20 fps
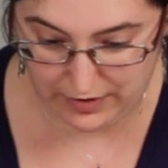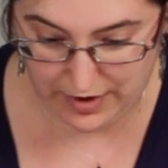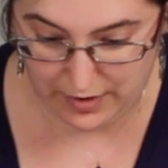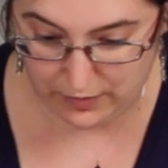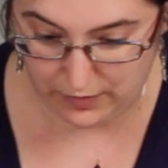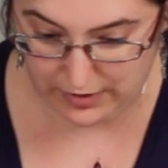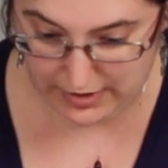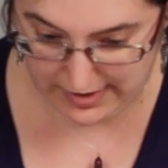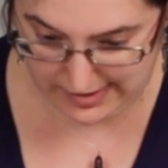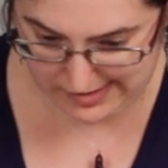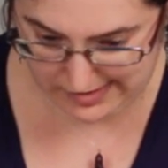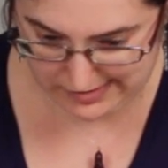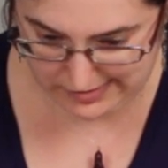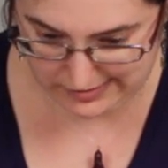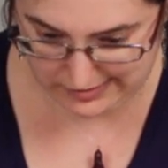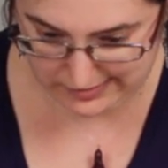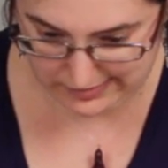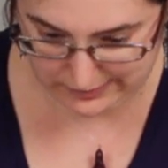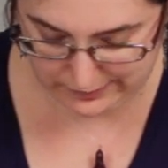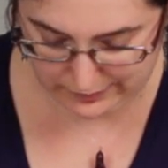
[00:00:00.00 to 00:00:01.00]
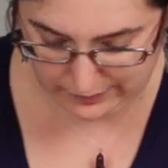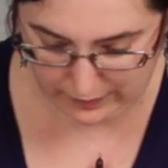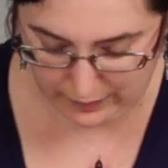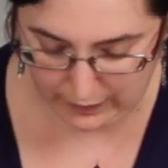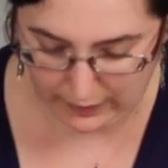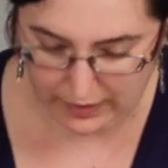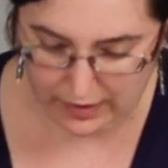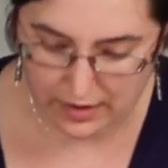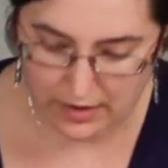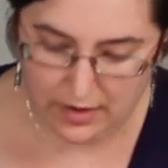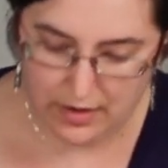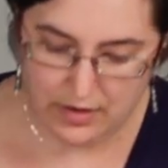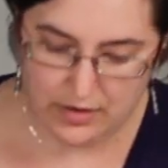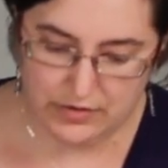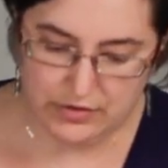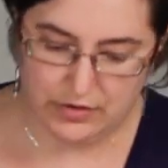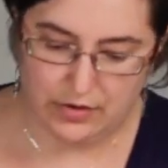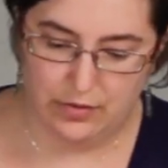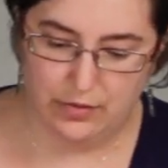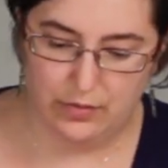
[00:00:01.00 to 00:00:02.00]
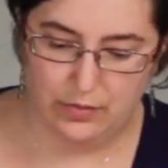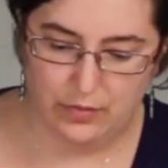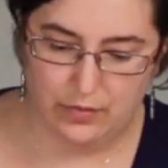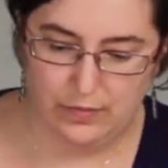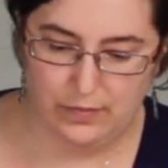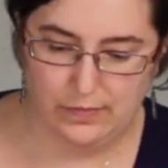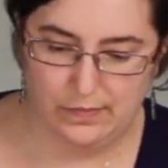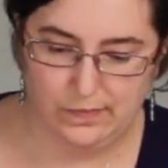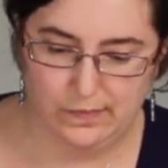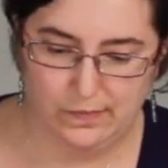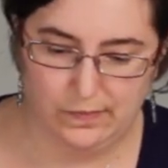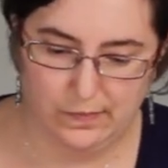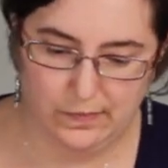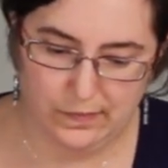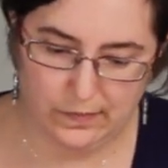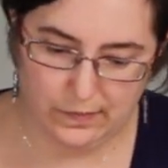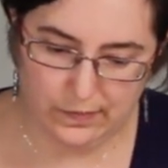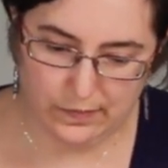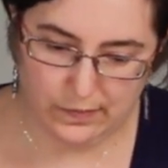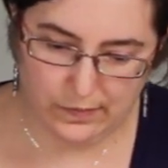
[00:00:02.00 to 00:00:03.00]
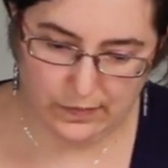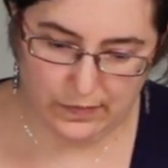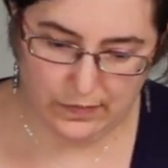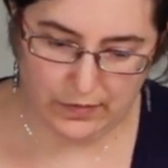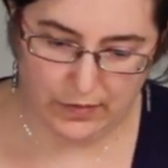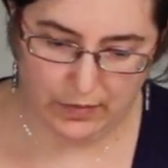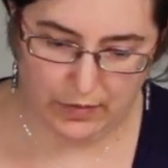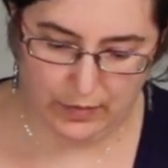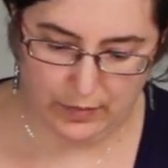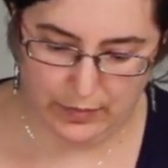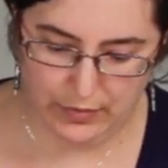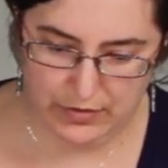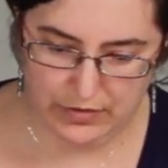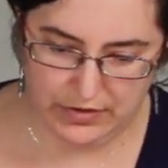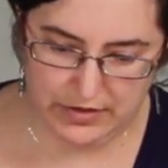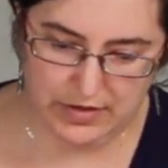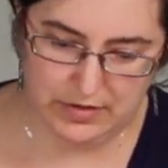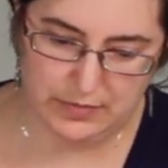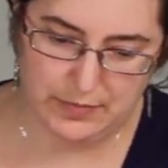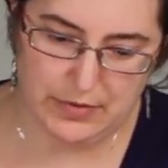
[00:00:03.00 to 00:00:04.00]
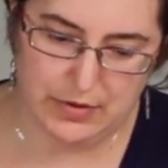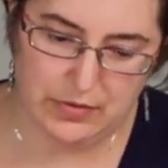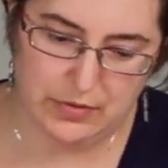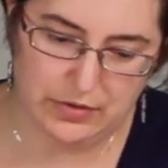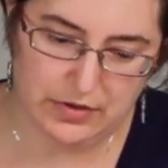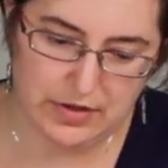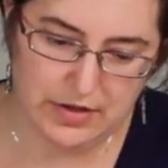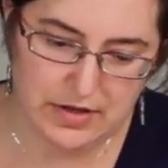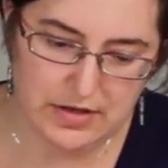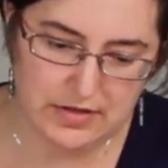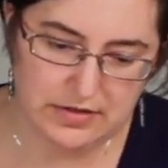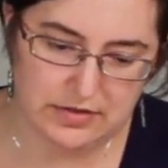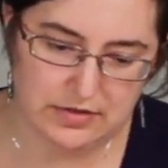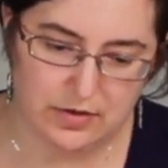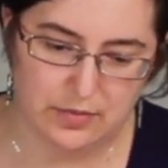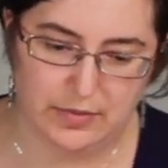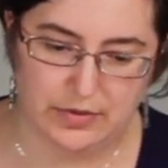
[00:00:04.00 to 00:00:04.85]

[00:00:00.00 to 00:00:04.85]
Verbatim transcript: out what a is. So I'm gonna put these both in slope